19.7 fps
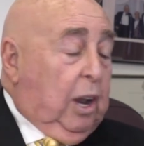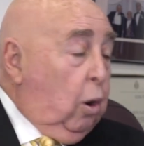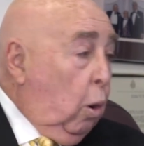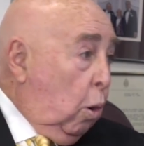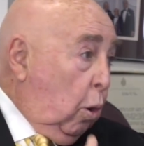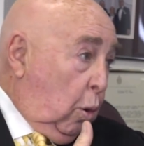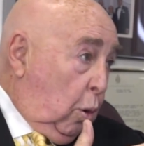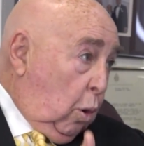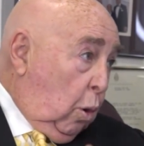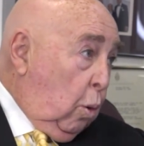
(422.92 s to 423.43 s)

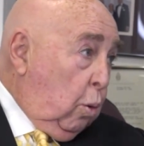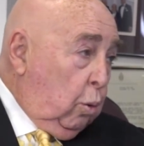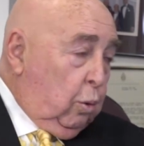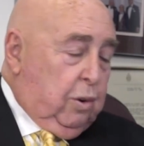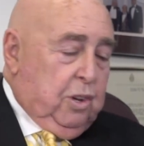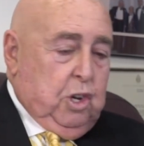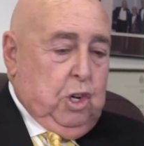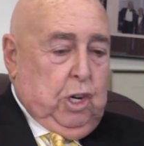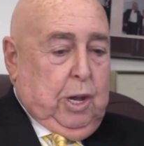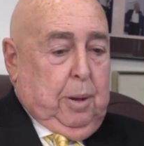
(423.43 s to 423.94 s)
or
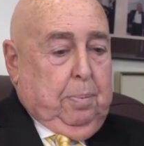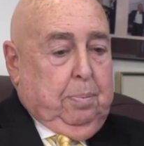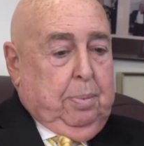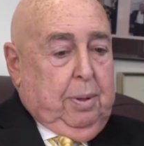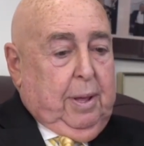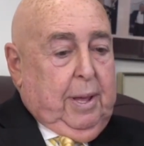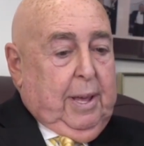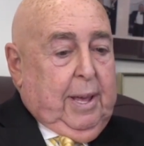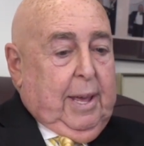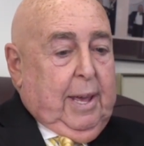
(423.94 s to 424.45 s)
ownership,
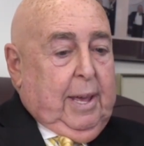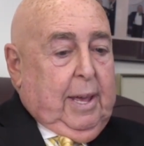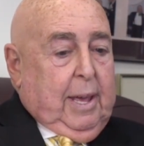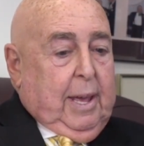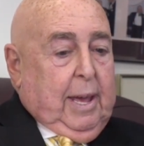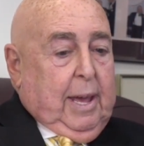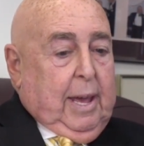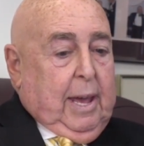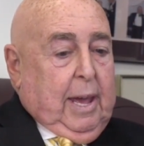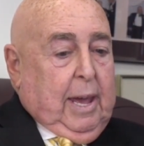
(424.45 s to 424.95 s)

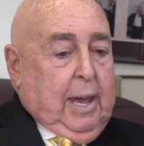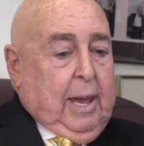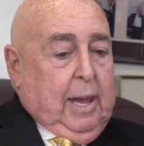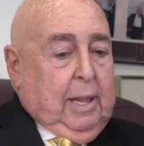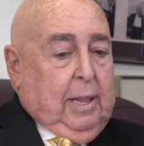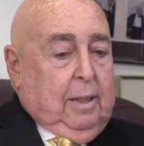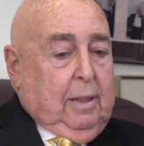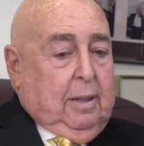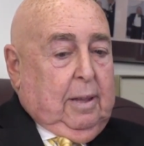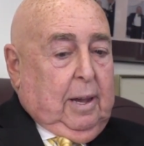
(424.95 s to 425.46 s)

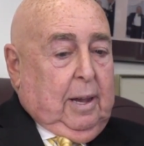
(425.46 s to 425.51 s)
and